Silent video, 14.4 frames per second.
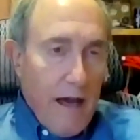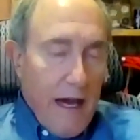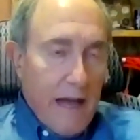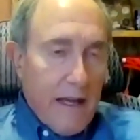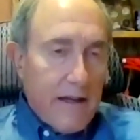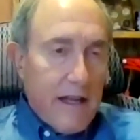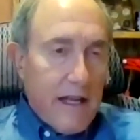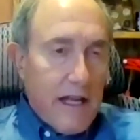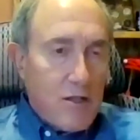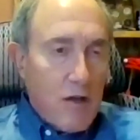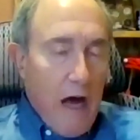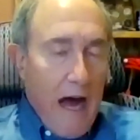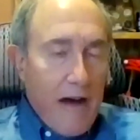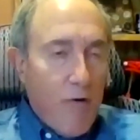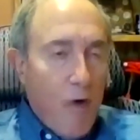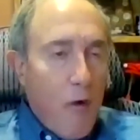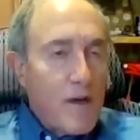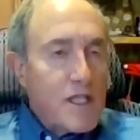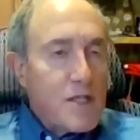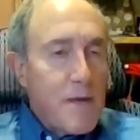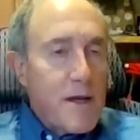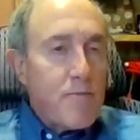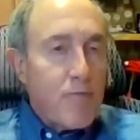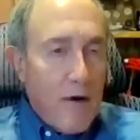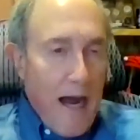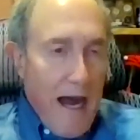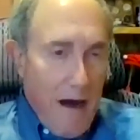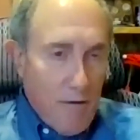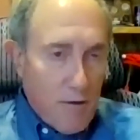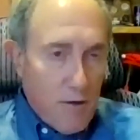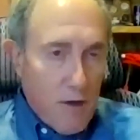And I've always been proud